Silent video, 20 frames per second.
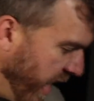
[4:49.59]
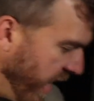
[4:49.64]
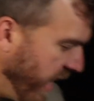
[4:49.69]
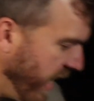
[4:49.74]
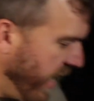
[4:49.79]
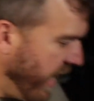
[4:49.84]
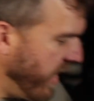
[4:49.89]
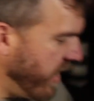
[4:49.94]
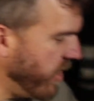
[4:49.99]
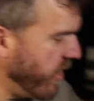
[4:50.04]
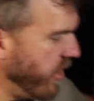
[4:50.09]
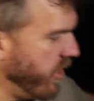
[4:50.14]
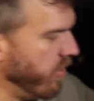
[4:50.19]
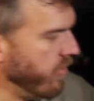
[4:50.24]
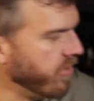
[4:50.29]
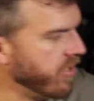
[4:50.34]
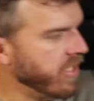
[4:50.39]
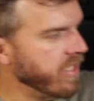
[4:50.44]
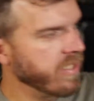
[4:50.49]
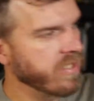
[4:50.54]
it
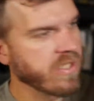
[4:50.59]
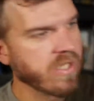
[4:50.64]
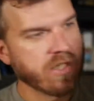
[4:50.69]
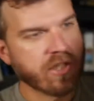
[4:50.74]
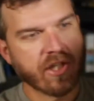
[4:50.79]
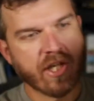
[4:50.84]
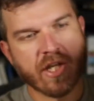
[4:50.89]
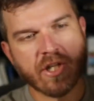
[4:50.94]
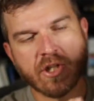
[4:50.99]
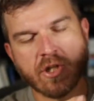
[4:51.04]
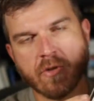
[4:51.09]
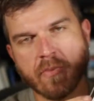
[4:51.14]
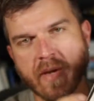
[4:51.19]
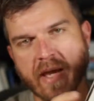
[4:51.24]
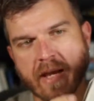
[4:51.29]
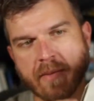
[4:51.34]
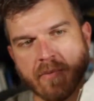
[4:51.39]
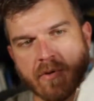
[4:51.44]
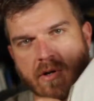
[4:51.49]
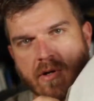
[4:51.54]
uses tissue
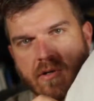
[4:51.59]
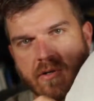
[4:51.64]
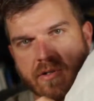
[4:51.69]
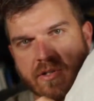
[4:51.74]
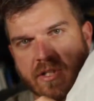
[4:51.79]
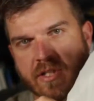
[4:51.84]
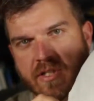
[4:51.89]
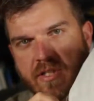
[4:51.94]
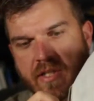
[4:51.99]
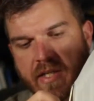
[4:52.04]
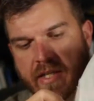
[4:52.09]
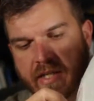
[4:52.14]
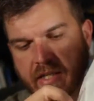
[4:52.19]
paper, just like